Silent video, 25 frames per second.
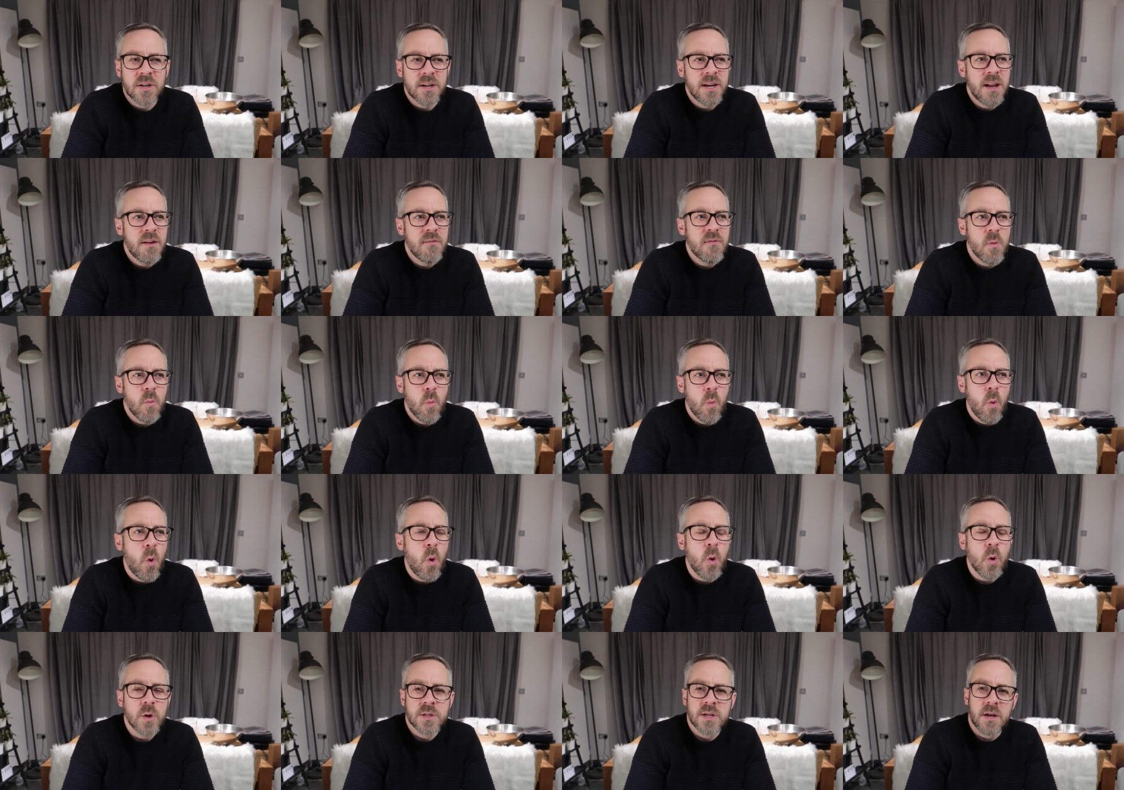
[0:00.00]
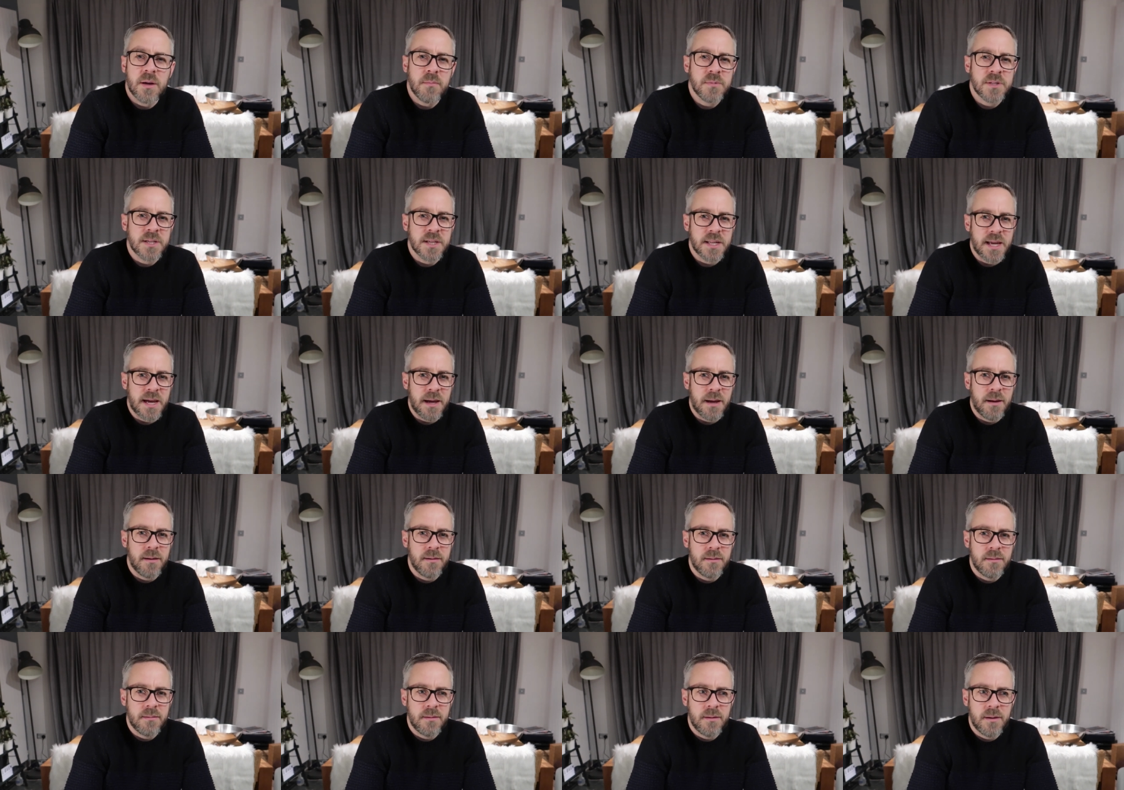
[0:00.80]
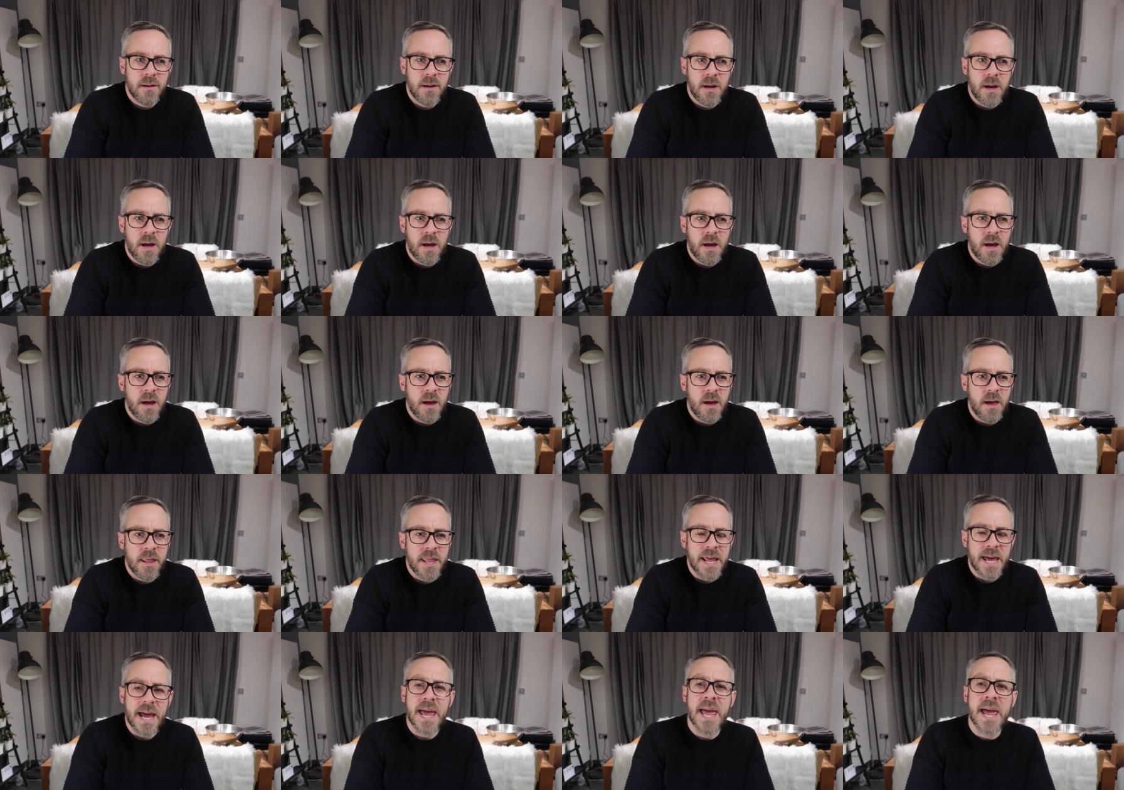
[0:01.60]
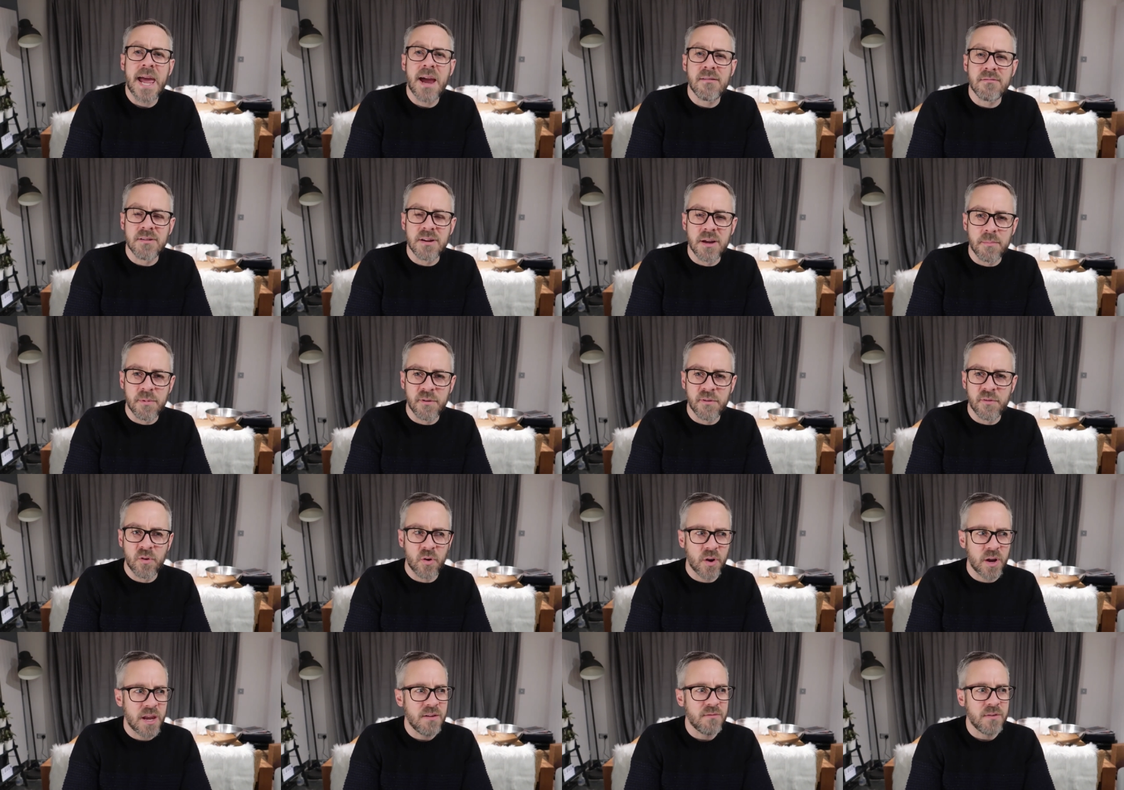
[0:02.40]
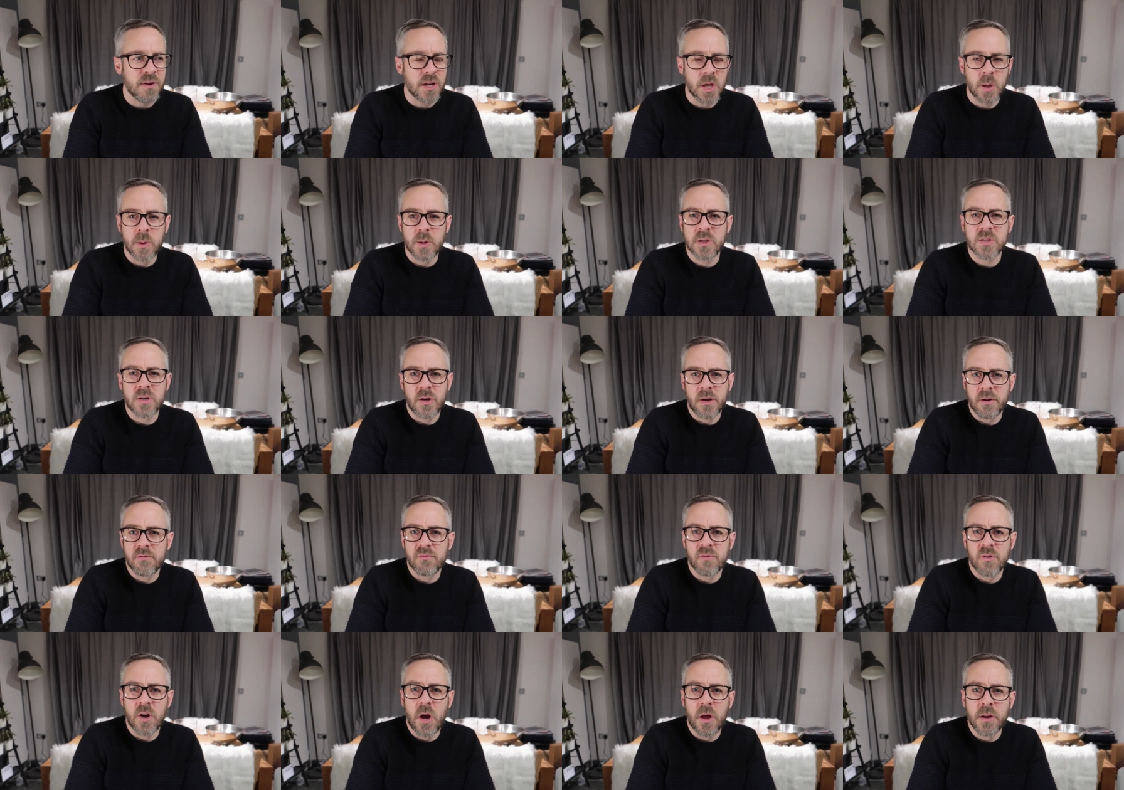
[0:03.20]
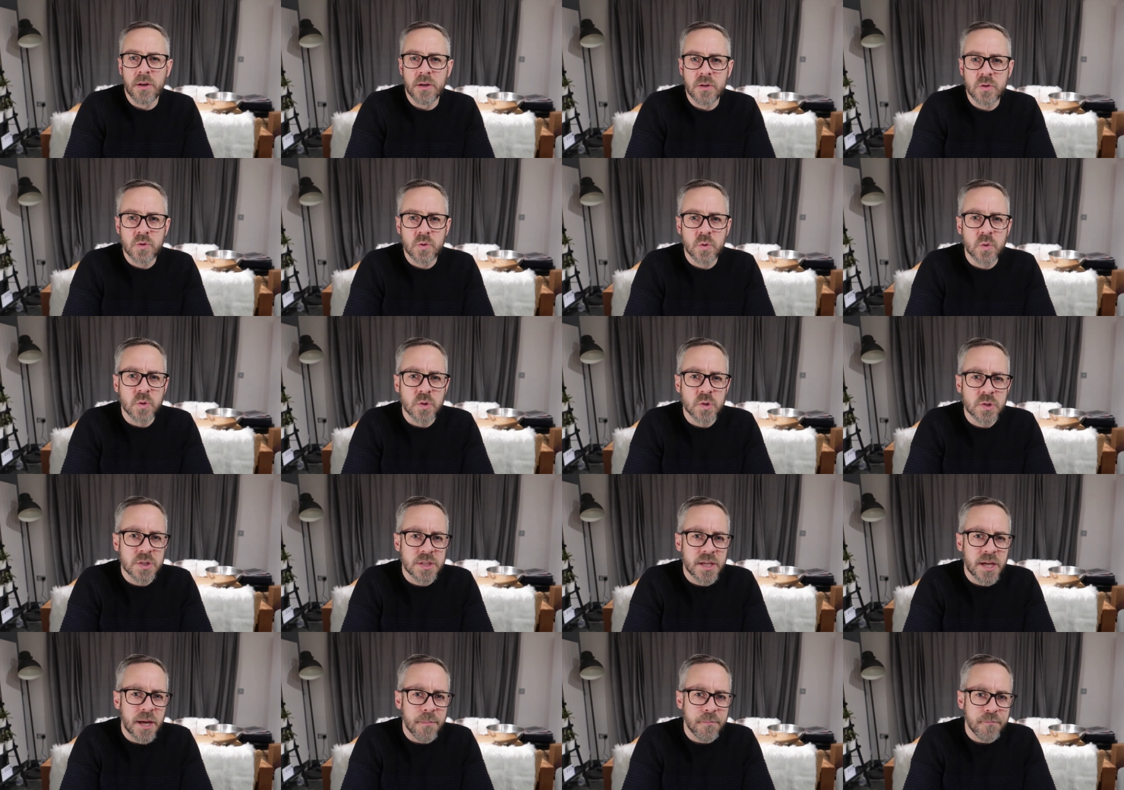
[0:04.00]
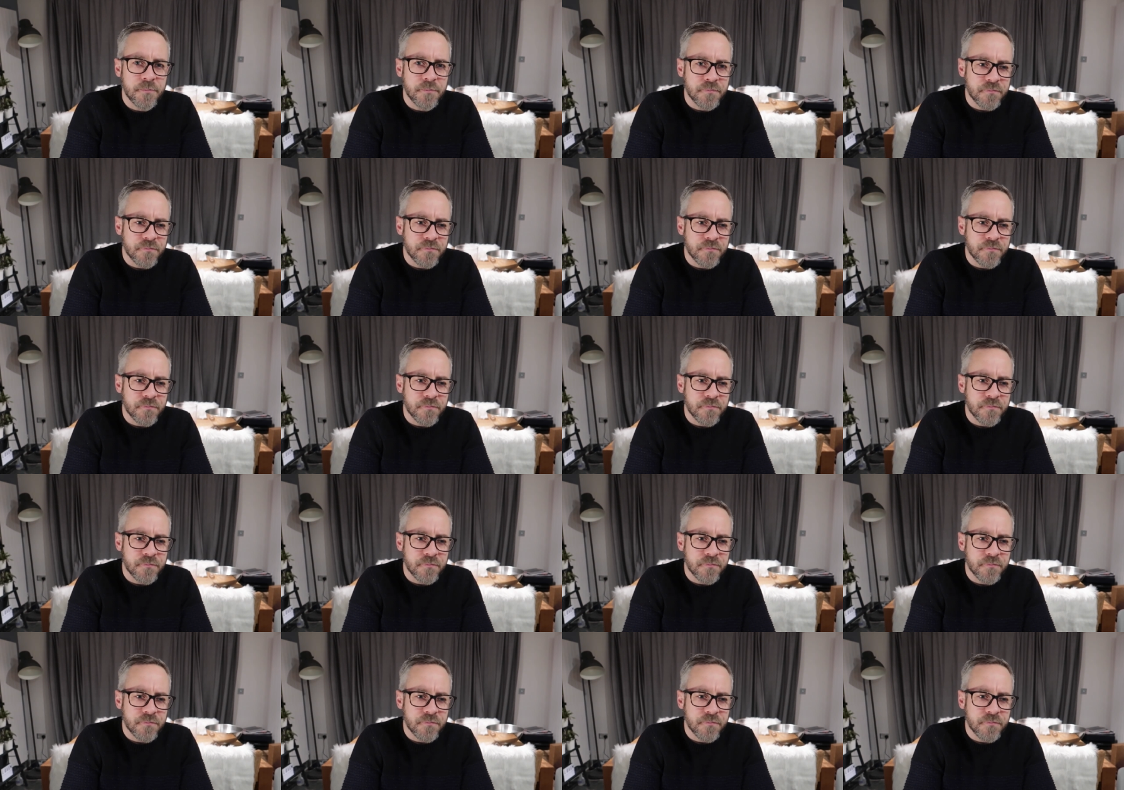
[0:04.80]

I've never walked up to that area before, even though it's kind of right on the doorstep.